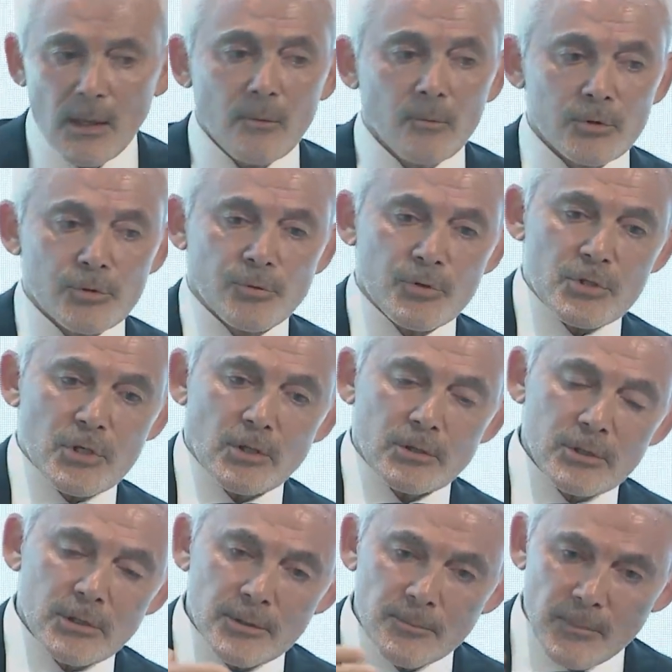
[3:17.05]
which
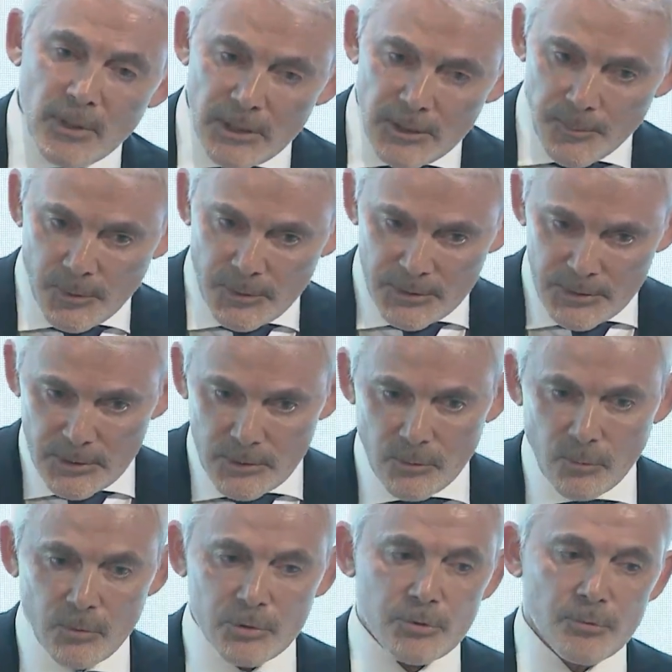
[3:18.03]
resulted in money printing,
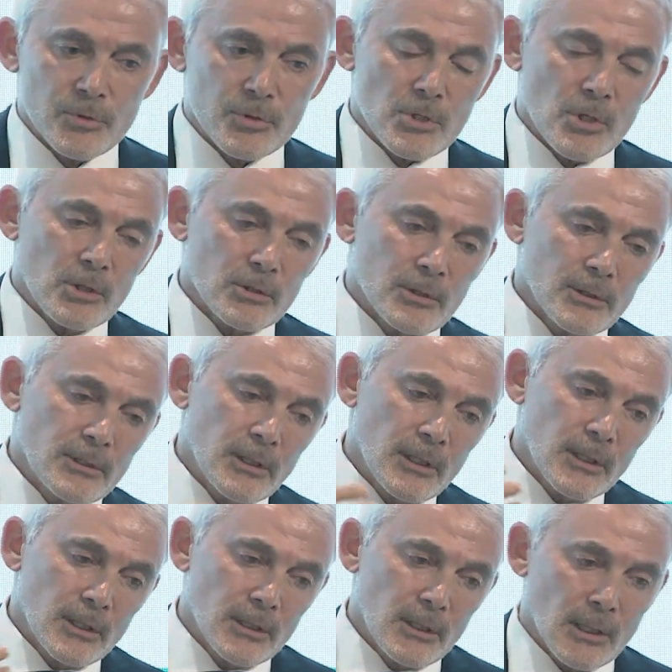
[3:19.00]
which resulted
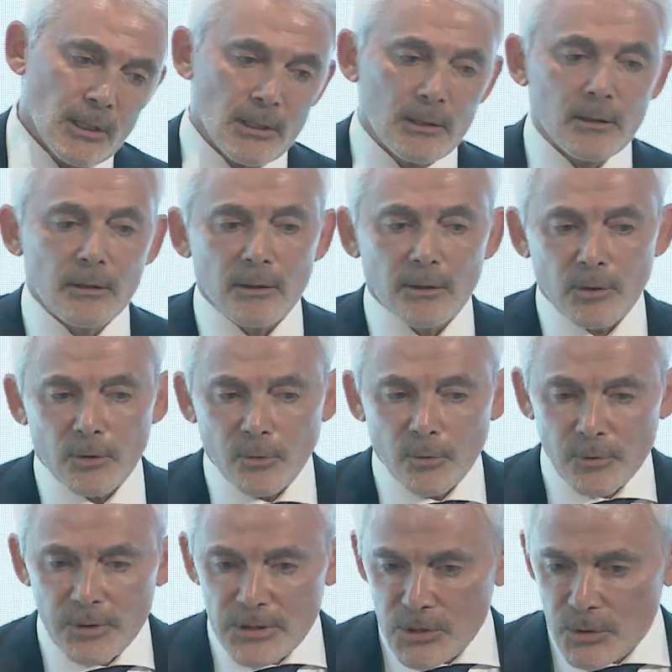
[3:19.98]
in an
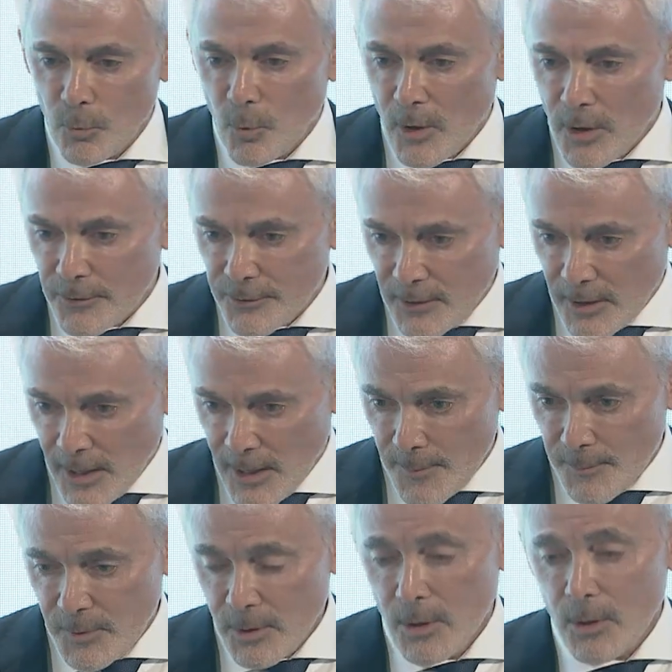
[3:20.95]
increased wealth
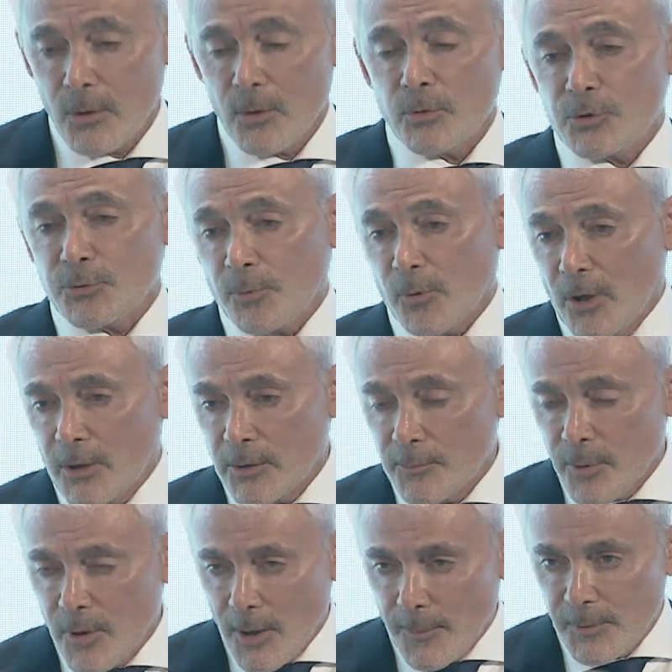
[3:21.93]
gap, which brought in
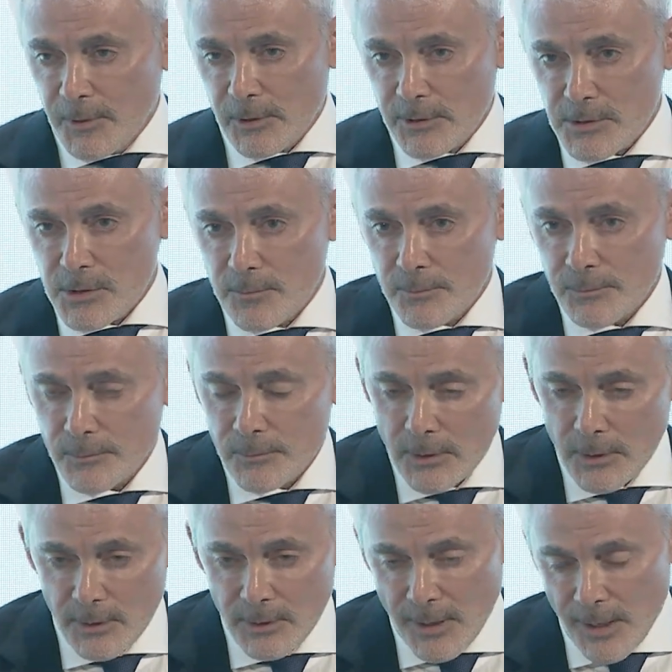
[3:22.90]
populism
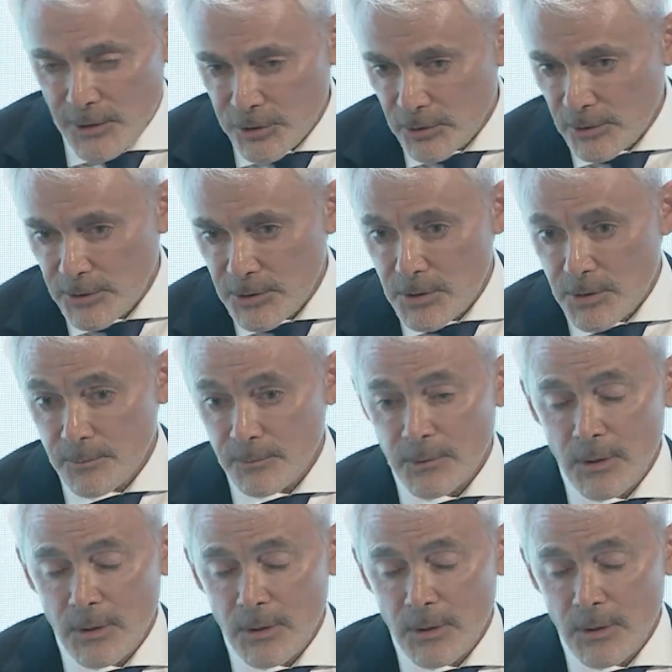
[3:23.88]
and nationalism,